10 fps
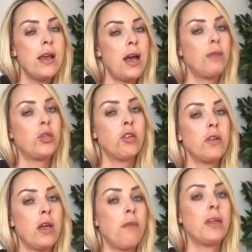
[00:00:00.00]
And I'm sorry
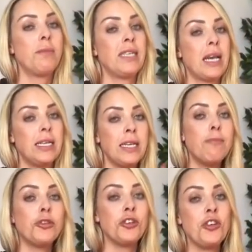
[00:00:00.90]
that I'm going to be saying
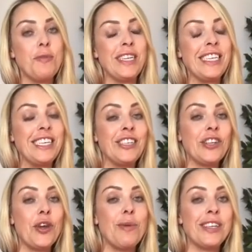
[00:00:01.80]
temperature and humidity
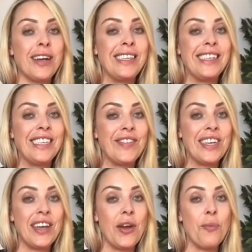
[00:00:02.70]
so many times in this
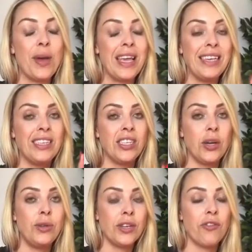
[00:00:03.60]
video, but it is
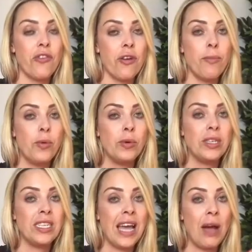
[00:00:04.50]
so very important
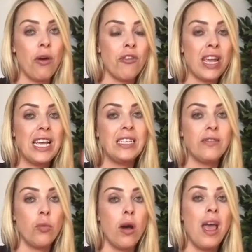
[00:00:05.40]
to how our
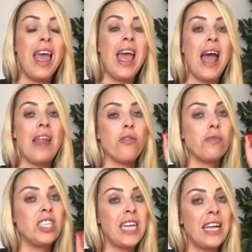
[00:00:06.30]
adhesives work and the
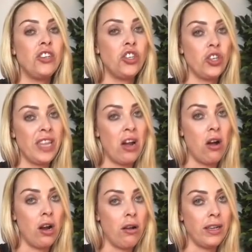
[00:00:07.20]
retention that our
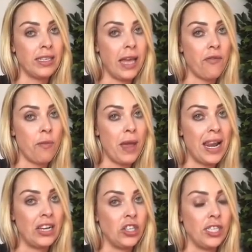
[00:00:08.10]
clients get from their
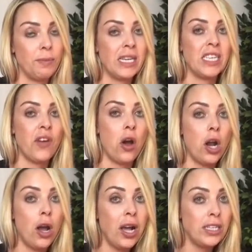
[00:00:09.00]
lashes. Because if our
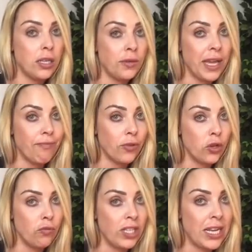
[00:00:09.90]
clients don't get
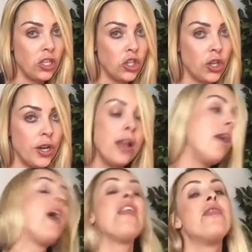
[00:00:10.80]
good retention,
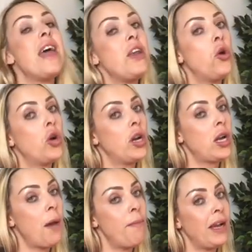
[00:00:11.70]
they're not going to
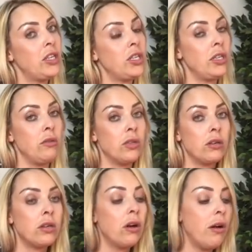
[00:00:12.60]
come back to you. So
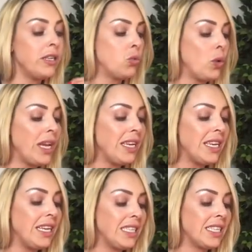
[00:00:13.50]
guys, we
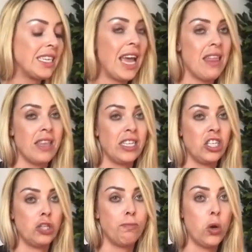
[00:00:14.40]
need to get this
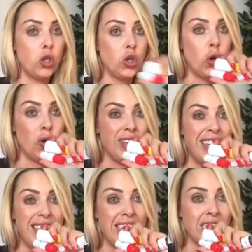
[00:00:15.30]
spot on
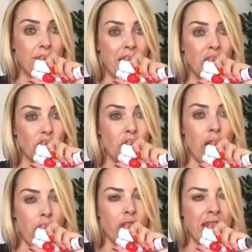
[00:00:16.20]
to make sure that
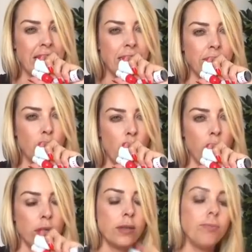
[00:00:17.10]
our adhesives
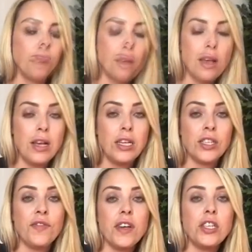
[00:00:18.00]
work.
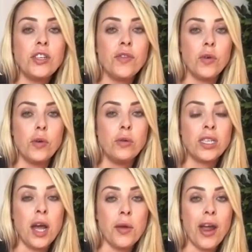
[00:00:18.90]
So first of all,
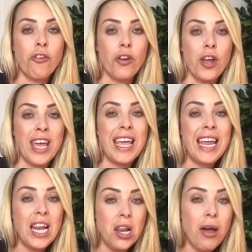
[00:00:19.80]
cyanoacrylate,
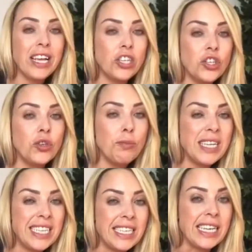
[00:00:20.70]
he likes
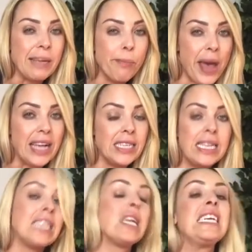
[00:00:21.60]
humidity best.
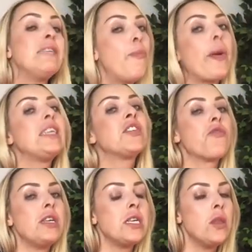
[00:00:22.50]
That's like his best
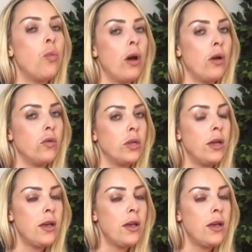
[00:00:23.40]
friend in the world.